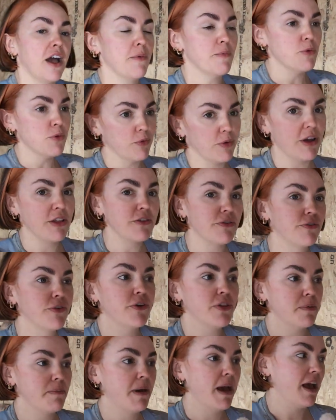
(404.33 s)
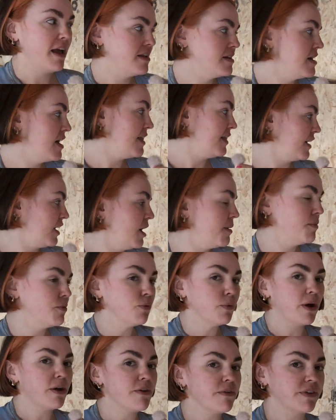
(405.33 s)
and walk around the foot of the bed and then come
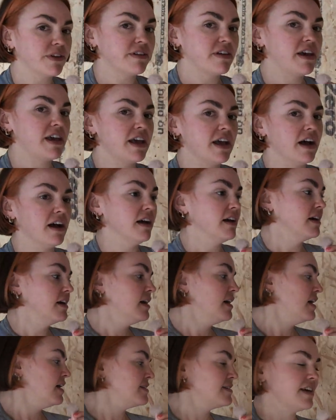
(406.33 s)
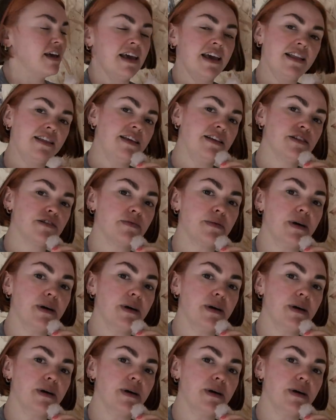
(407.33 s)
all the way over to here to hit this